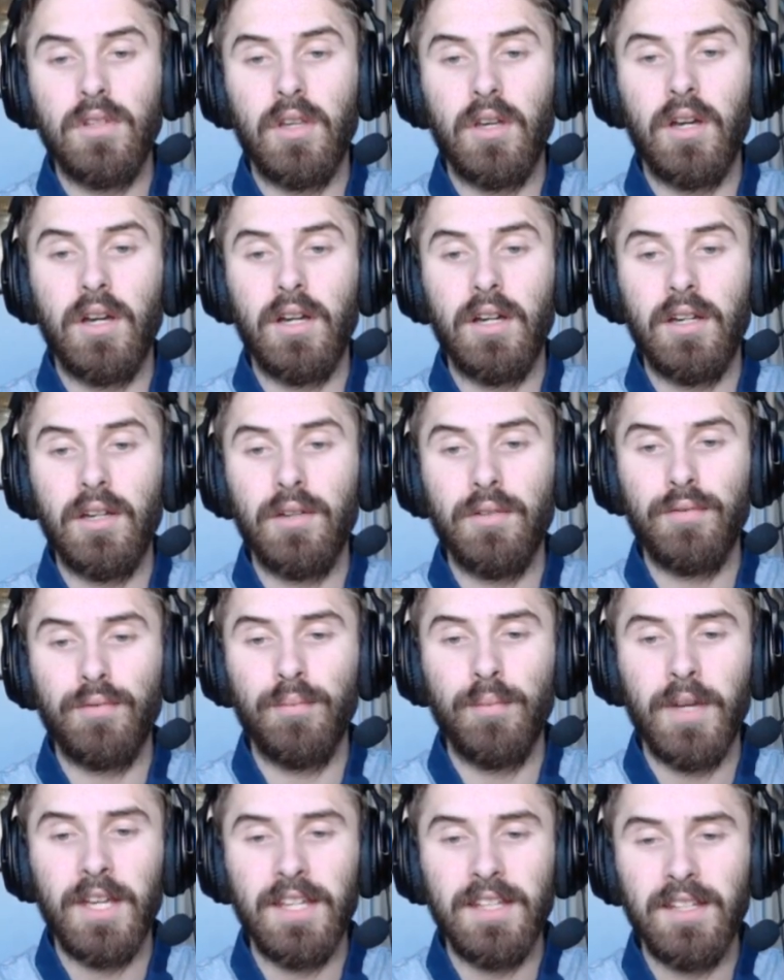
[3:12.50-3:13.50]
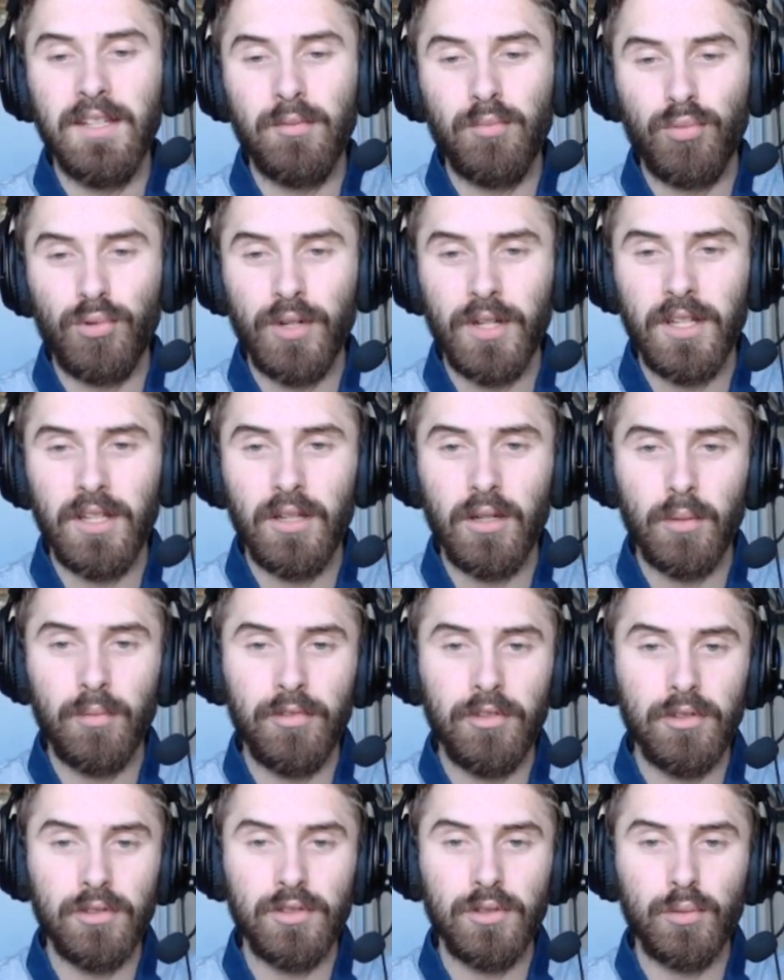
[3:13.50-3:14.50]
I've made it pretty
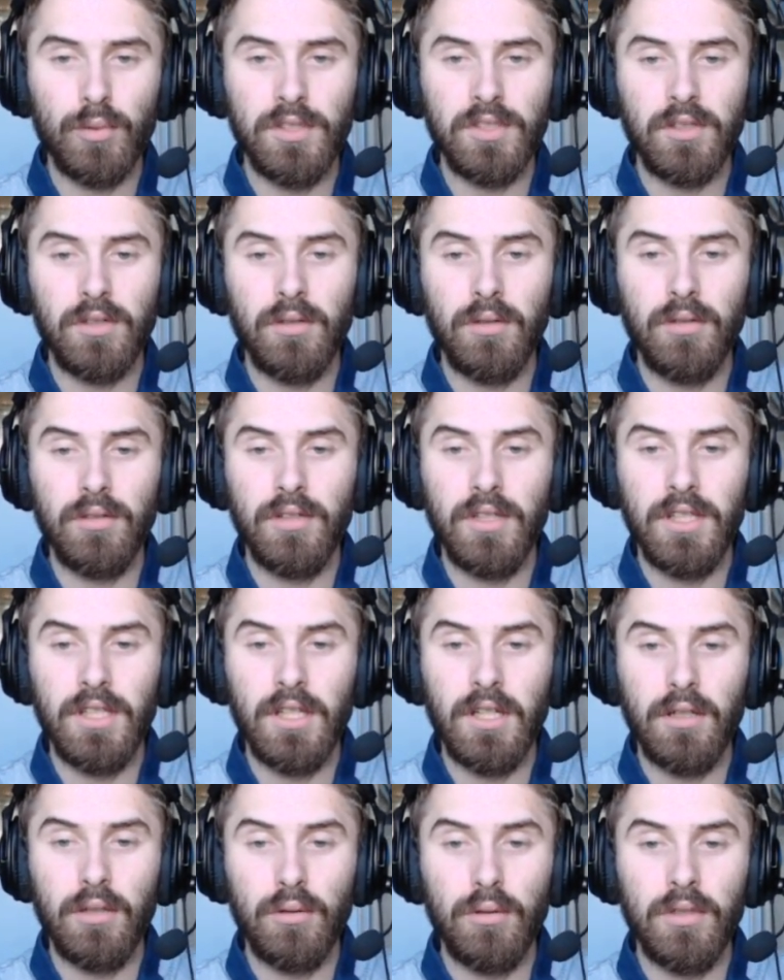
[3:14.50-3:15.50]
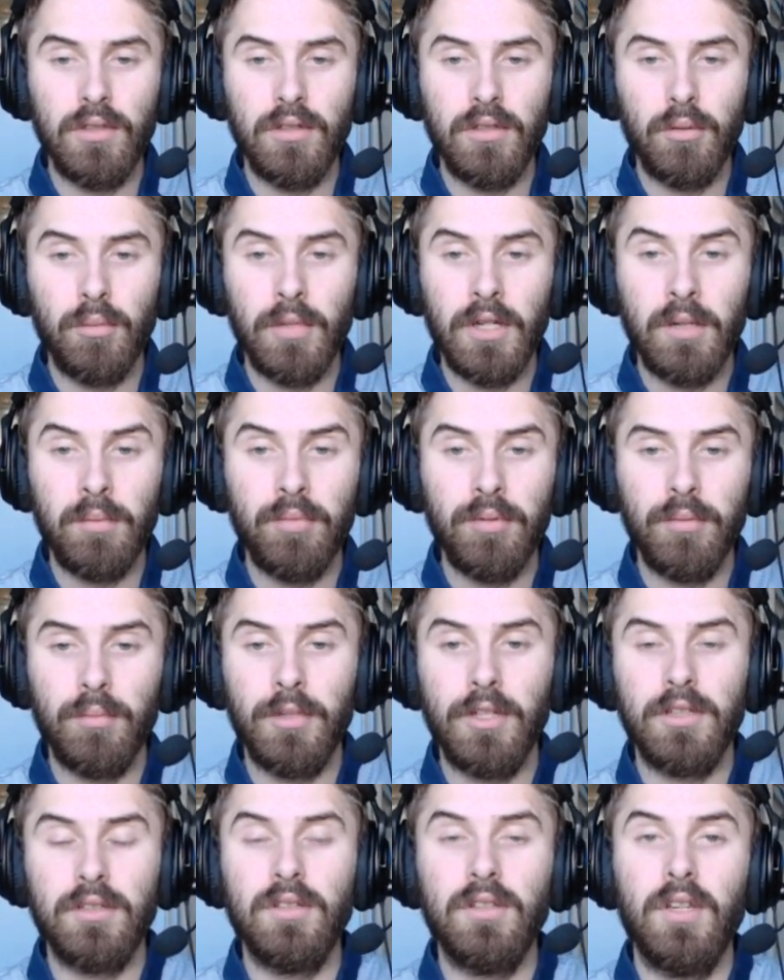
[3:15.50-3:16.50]
obvious with all the yellow on the map,
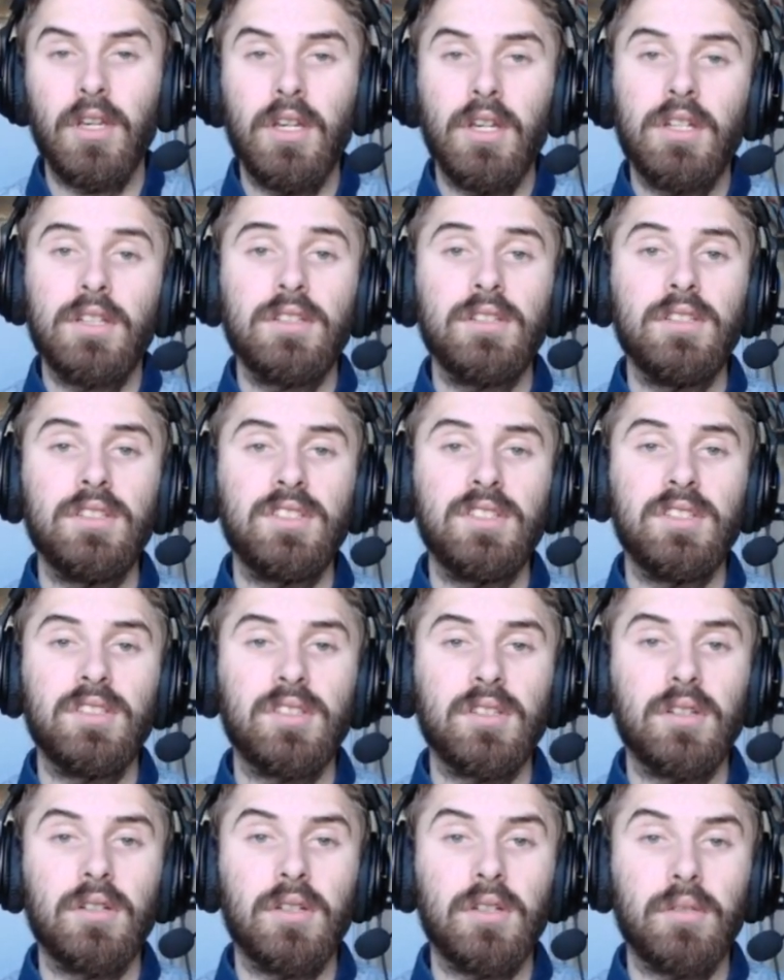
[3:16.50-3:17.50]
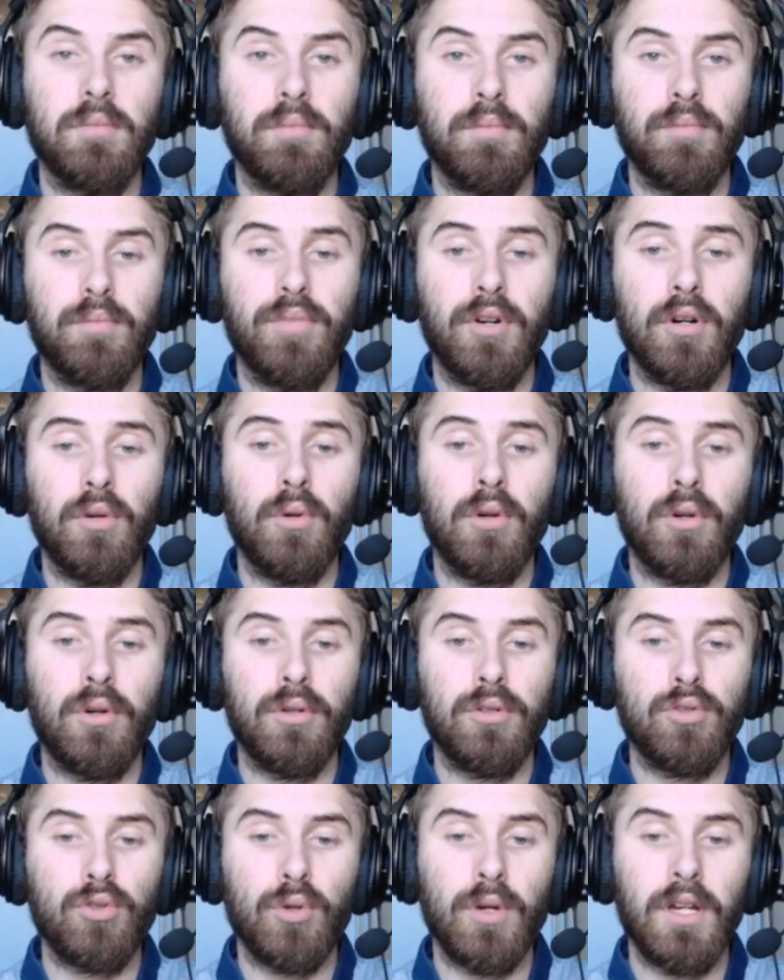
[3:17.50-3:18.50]
but this is a power
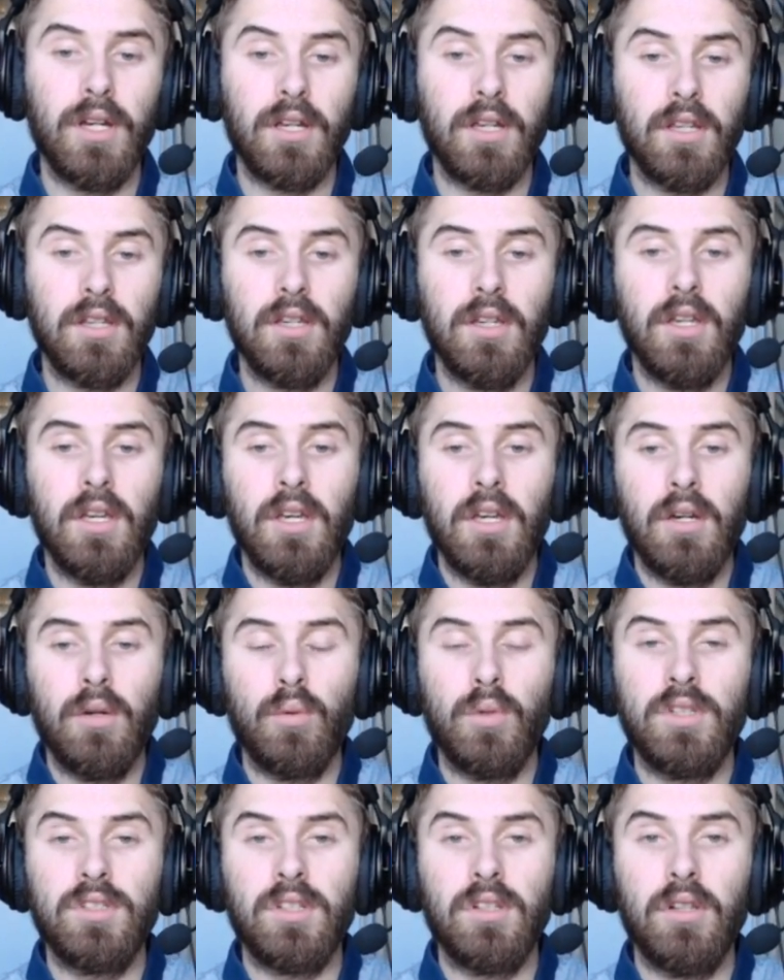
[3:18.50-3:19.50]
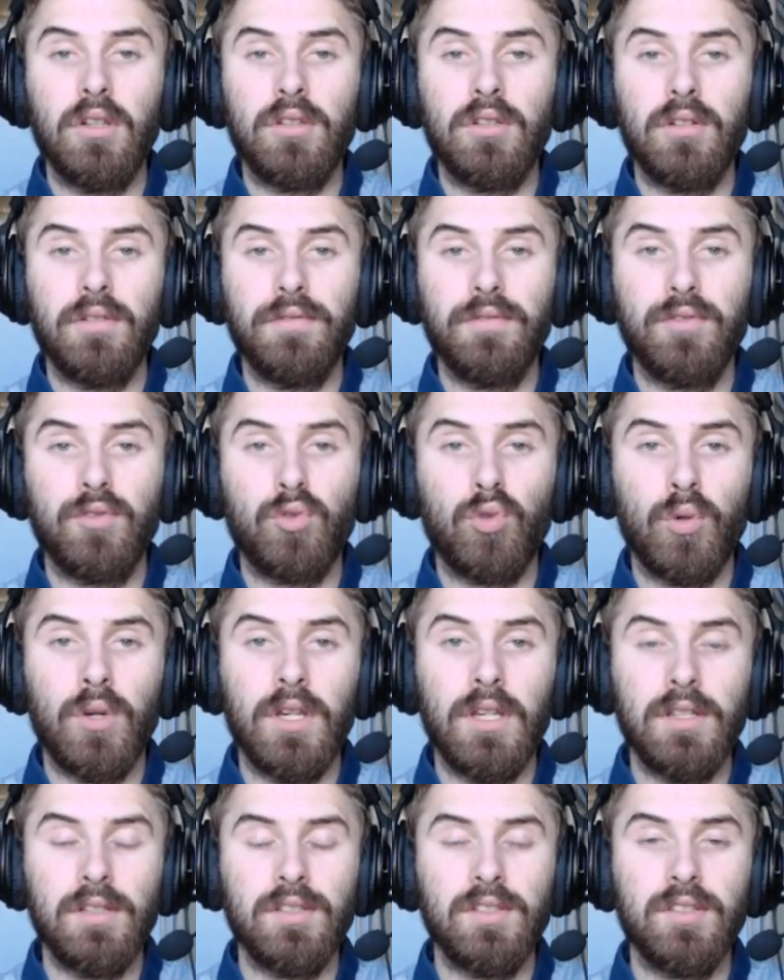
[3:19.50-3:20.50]
track with a lot of
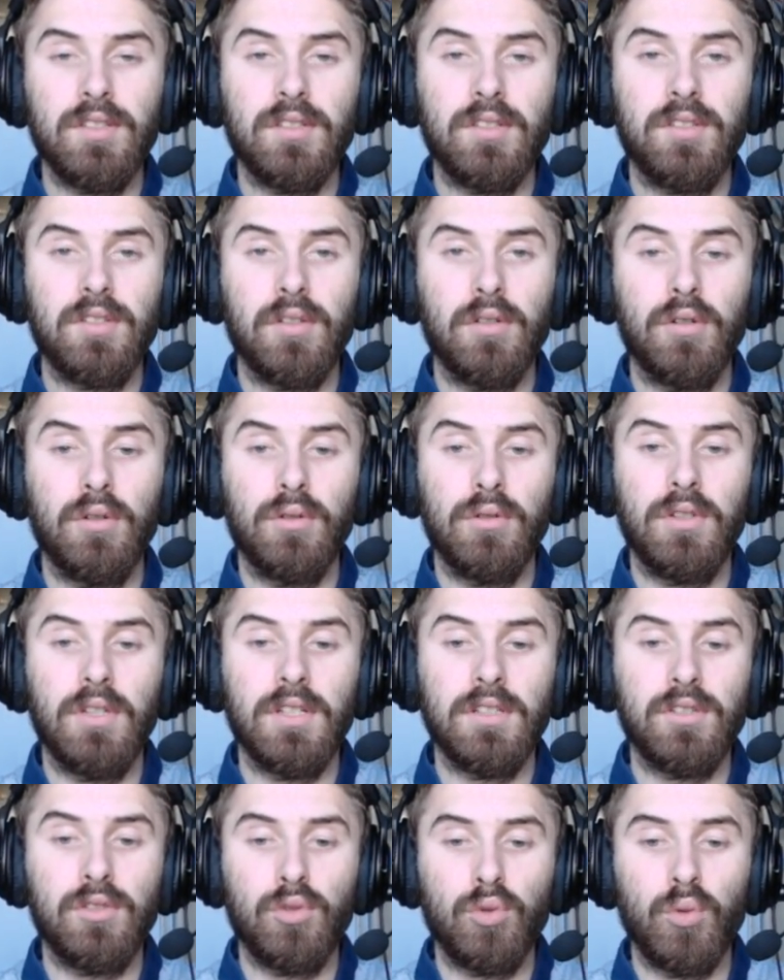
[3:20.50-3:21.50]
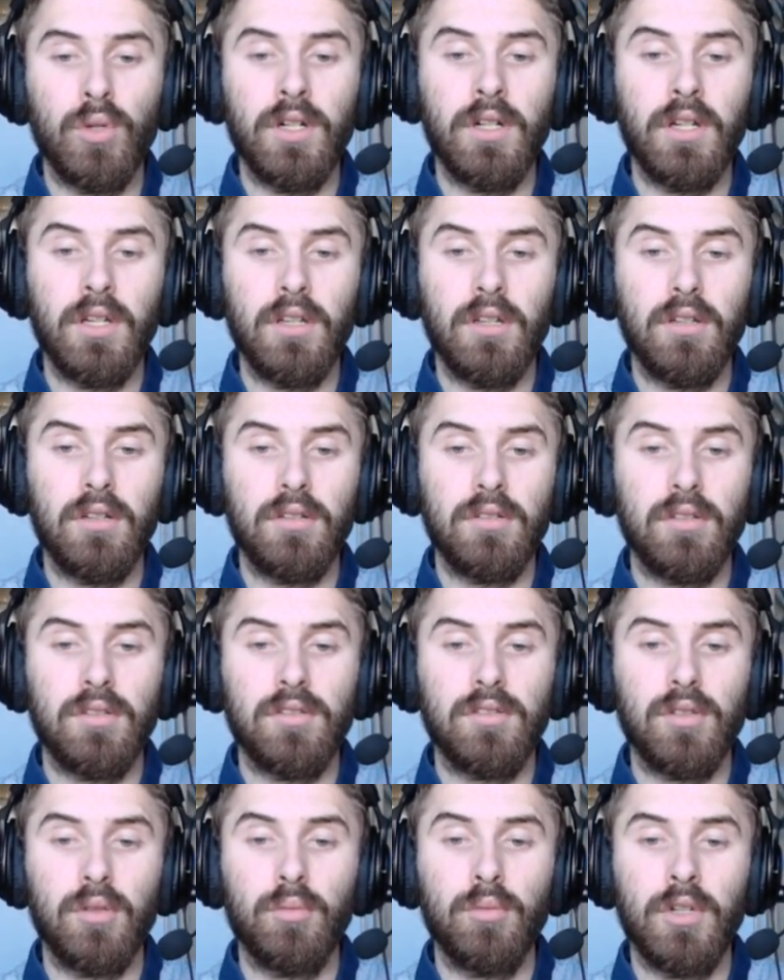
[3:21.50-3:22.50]
straights, so that's why
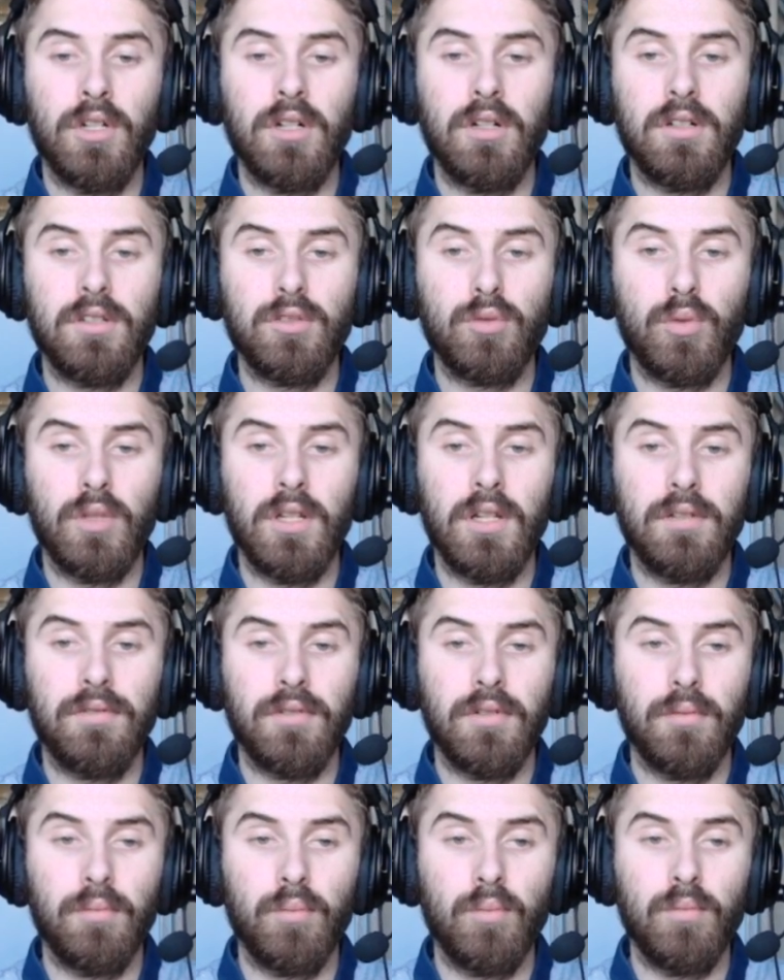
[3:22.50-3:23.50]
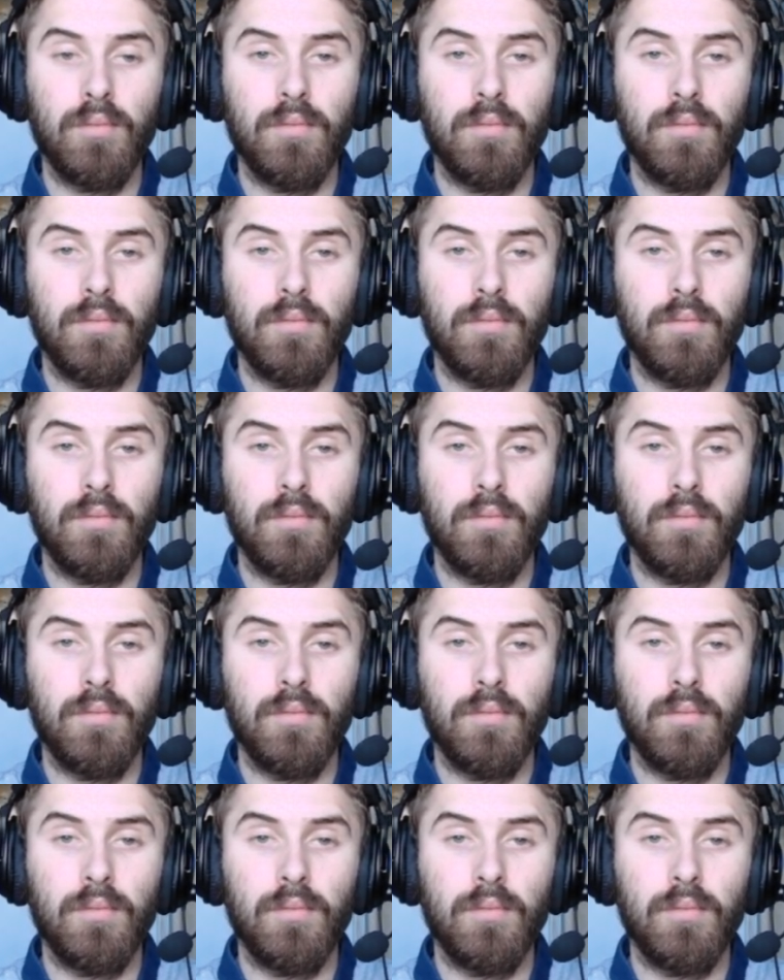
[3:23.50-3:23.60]
some cars will have a